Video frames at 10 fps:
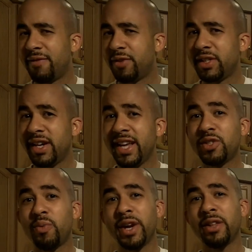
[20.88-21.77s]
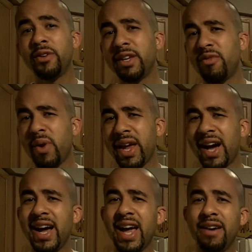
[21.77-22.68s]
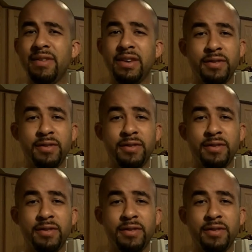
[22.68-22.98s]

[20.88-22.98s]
Now, for today's regular giveaway, I have a